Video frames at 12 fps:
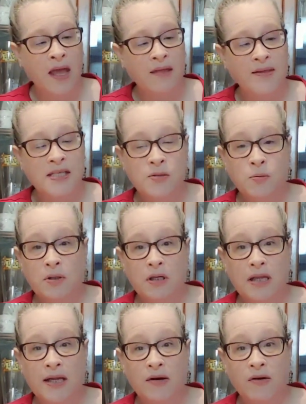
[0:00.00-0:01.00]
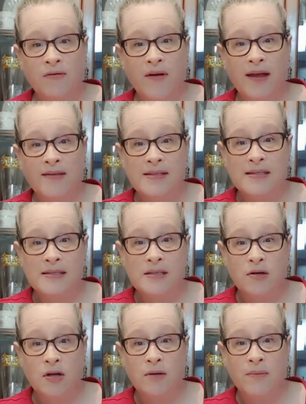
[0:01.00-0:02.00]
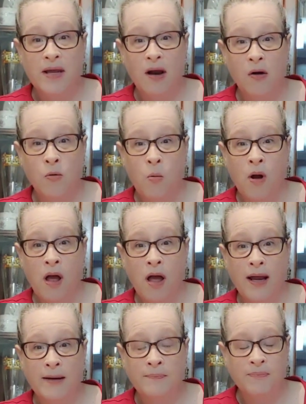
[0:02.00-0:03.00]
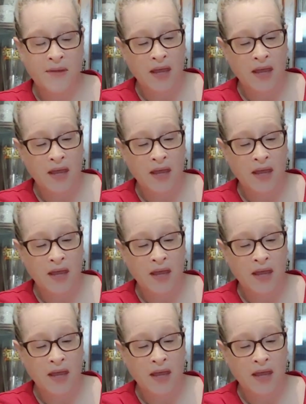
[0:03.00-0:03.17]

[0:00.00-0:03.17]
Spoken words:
This will clarify. This is going to be our wine.